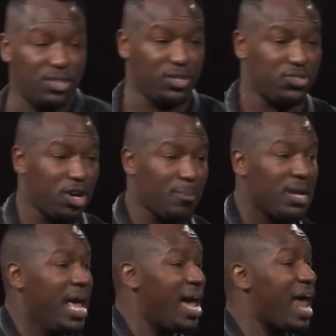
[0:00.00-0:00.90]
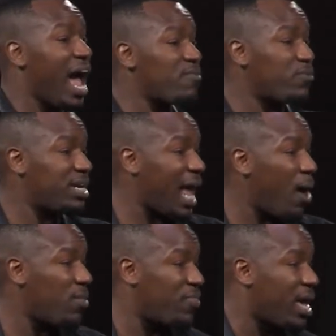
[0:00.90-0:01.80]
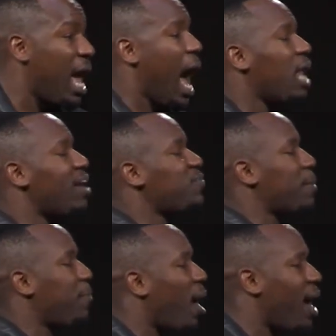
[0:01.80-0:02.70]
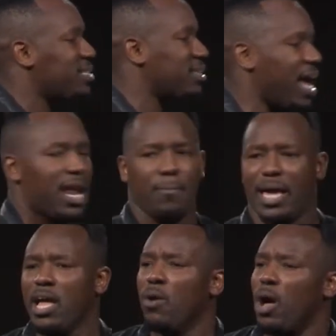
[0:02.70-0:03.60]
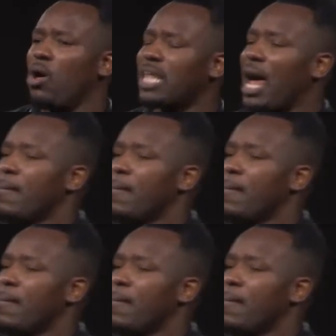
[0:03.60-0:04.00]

to the sermon. And every now and then, I'll have to pause, and, and I'm like, well, hold